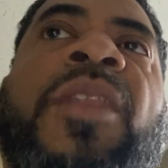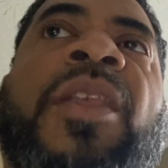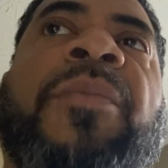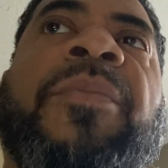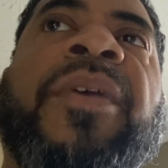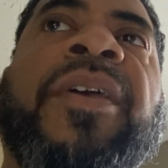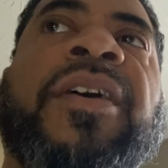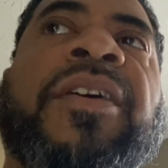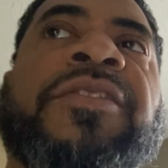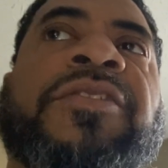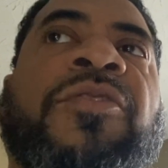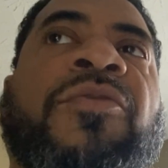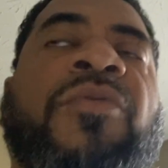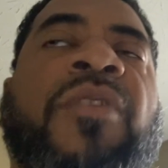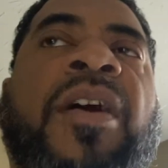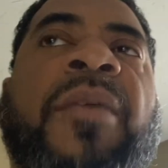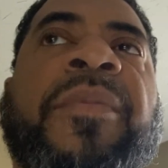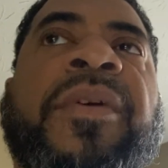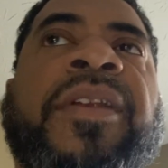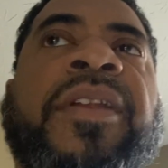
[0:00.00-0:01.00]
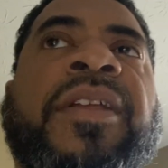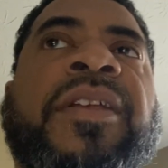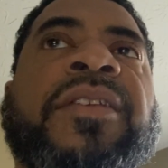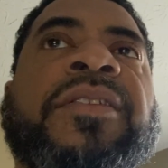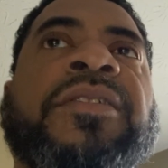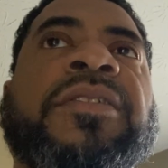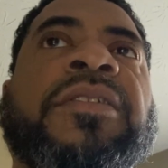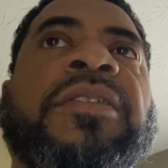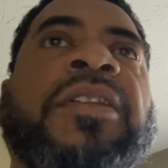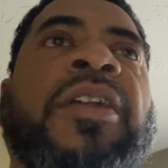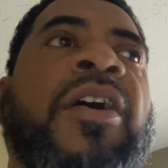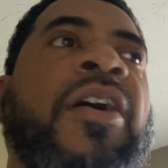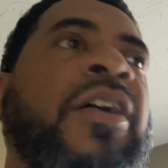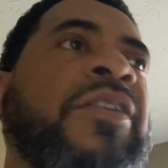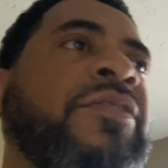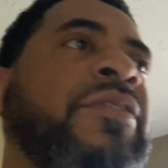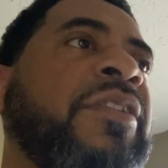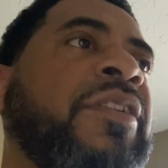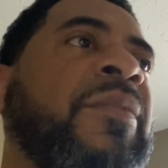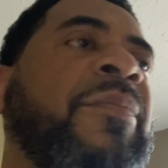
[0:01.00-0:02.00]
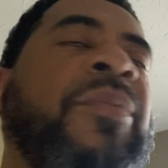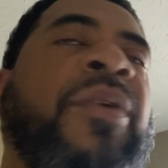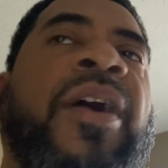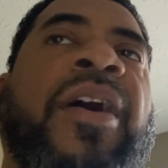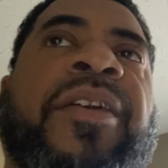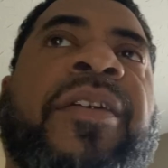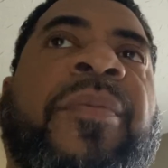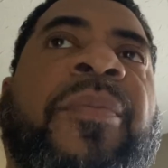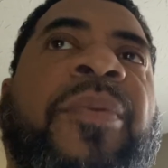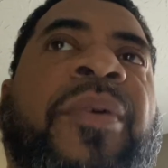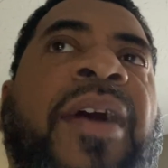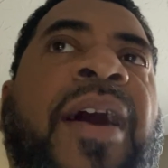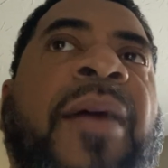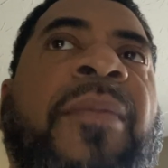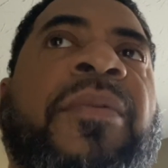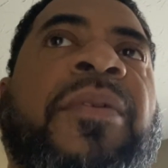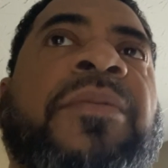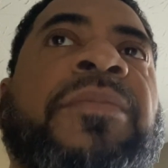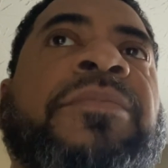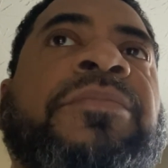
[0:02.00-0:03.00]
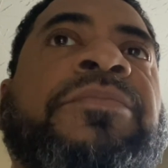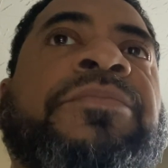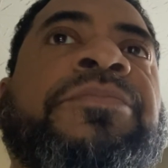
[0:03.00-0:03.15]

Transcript: because a woman is largely a part of the problem.